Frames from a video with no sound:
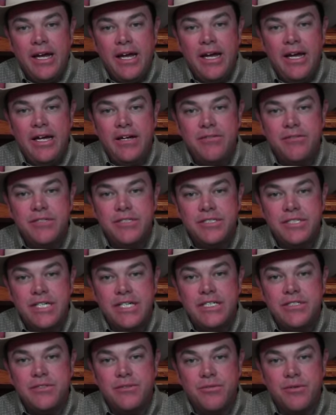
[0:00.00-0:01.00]
And
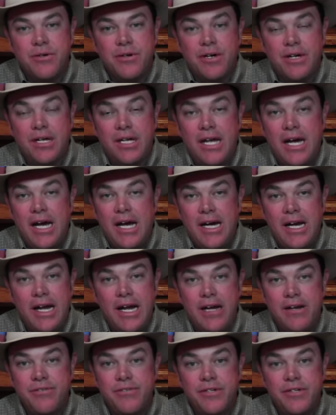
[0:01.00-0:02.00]
receipts were a lot
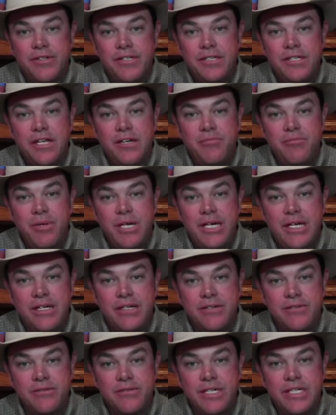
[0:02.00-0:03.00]
heavier than they've
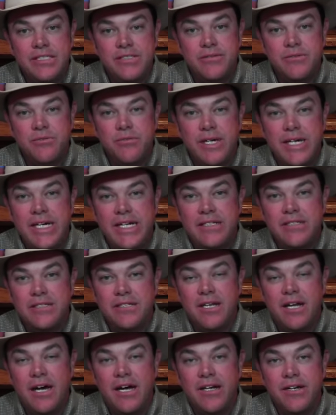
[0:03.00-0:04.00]
been in recent weeks.
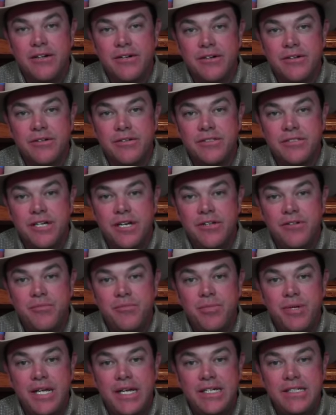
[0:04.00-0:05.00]
A lot of your
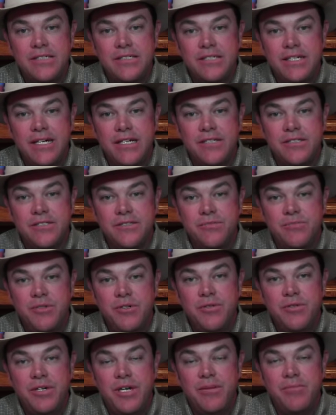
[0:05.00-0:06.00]
southern plains sales
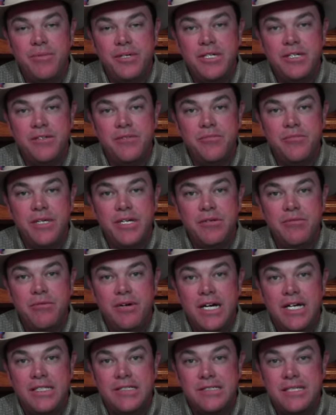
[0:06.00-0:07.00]
moving up into the
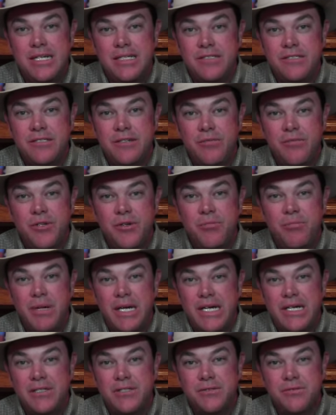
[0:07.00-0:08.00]
Midwest had some of their
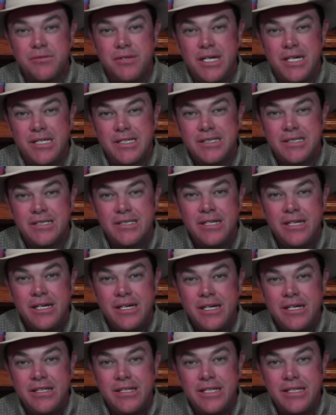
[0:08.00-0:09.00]
biggest runs
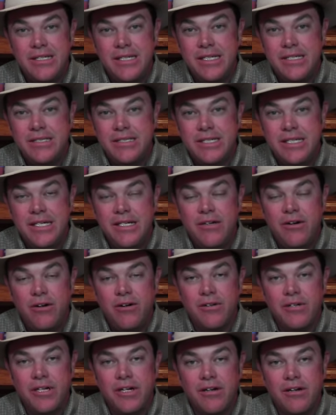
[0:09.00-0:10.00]
that they see
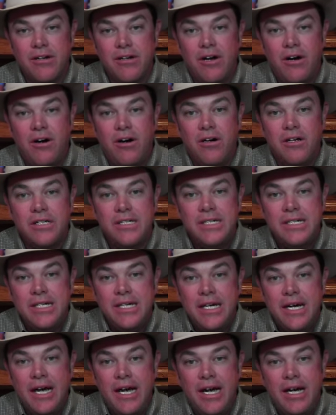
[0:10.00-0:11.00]
all year long.
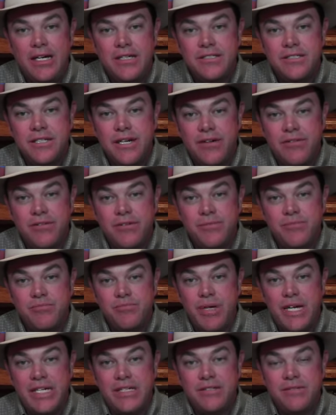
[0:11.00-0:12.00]
Several
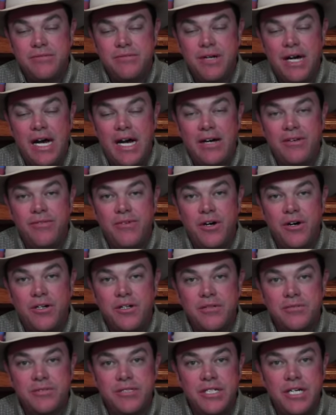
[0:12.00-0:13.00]
big high
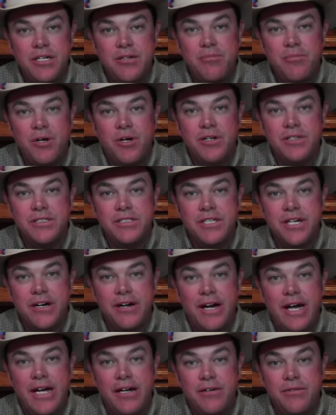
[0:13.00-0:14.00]
volume sale barns
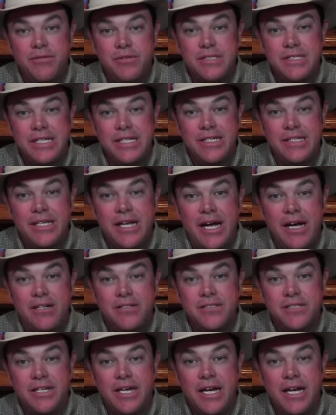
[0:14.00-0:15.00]
there had over
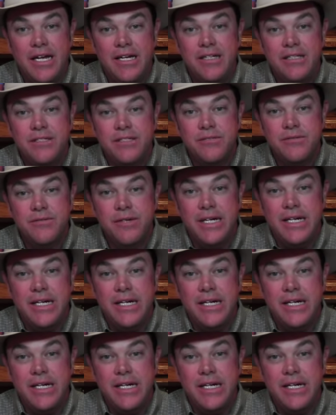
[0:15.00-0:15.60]
10,000 head this